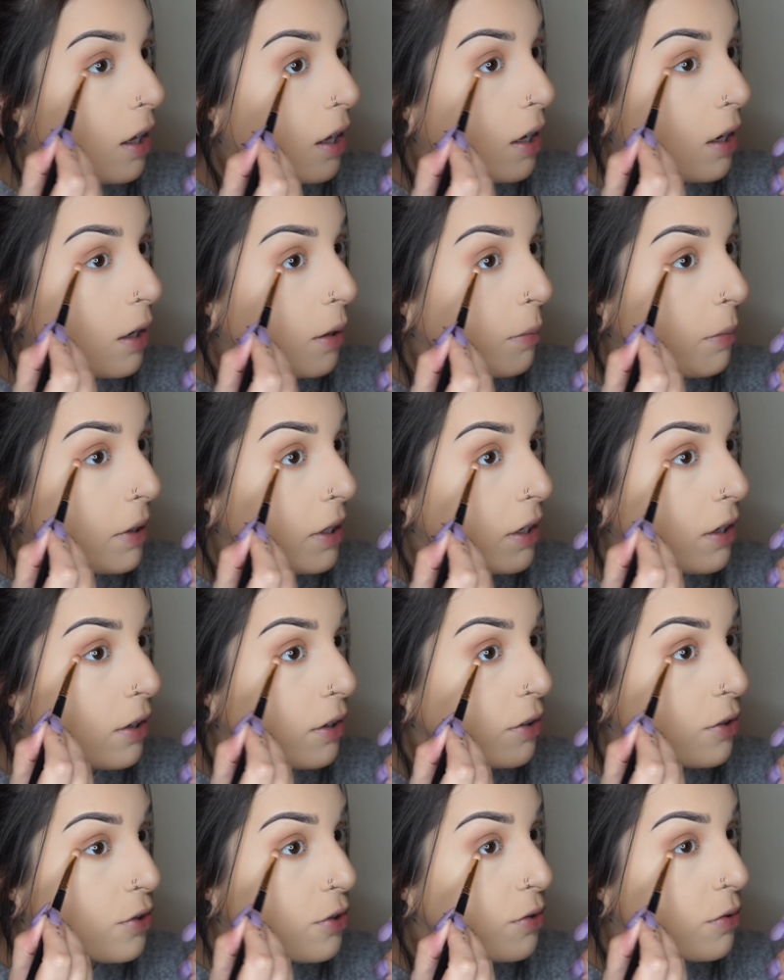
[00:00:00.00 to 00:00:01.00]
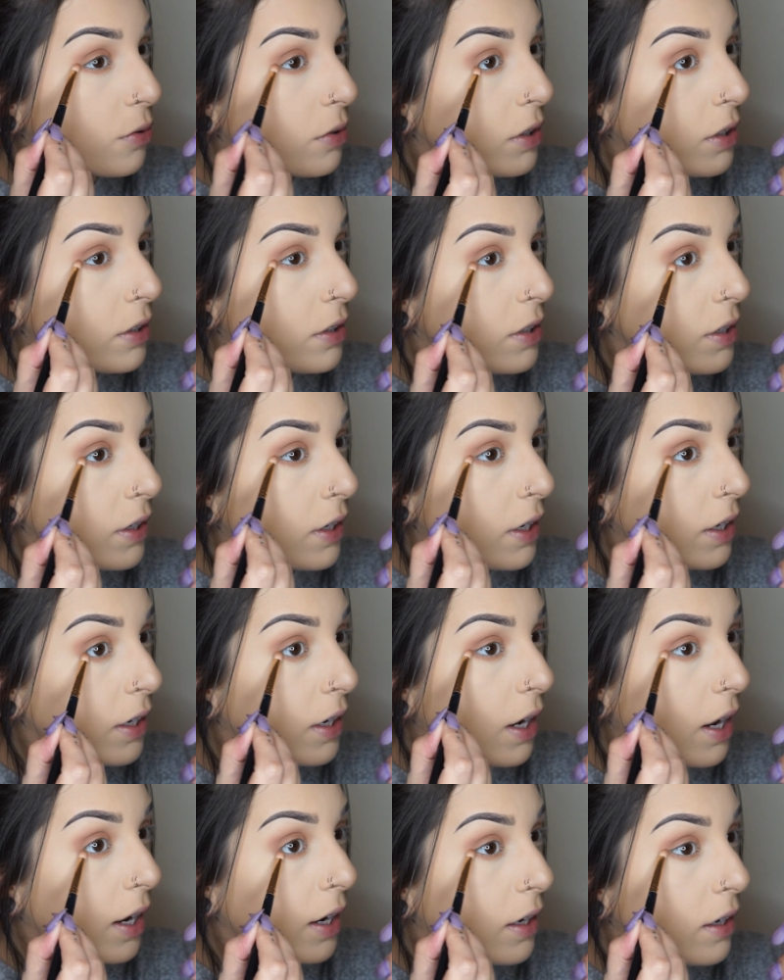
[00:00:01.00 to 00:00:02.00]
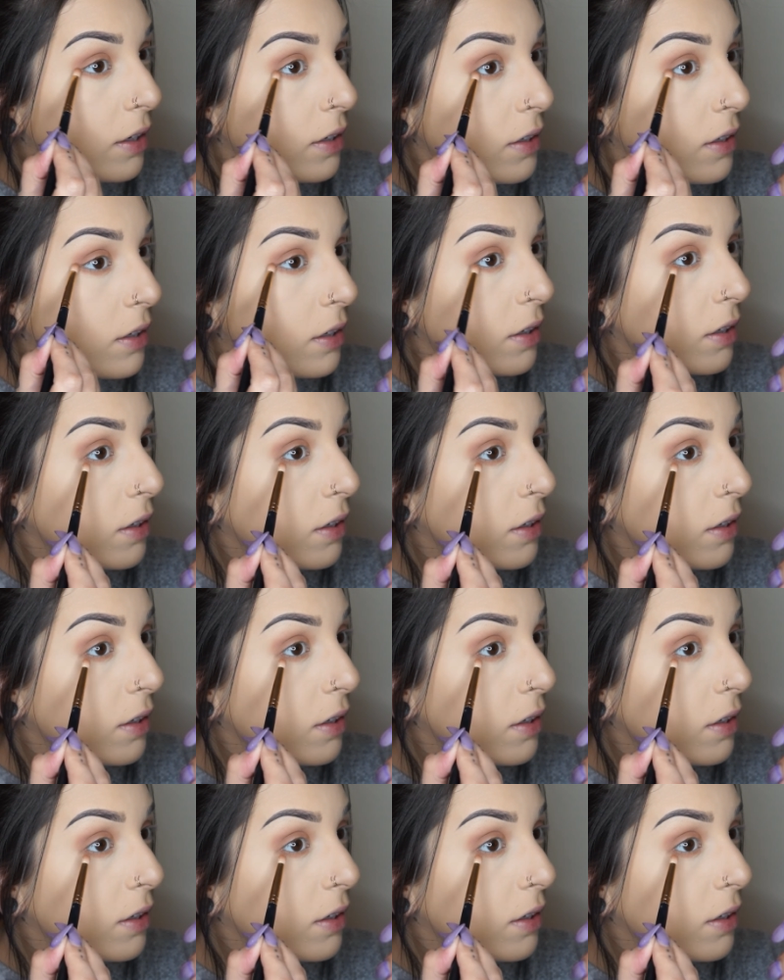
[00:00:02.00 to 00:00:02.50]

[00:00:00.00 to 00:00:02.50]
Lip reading: and I'm making sure to connect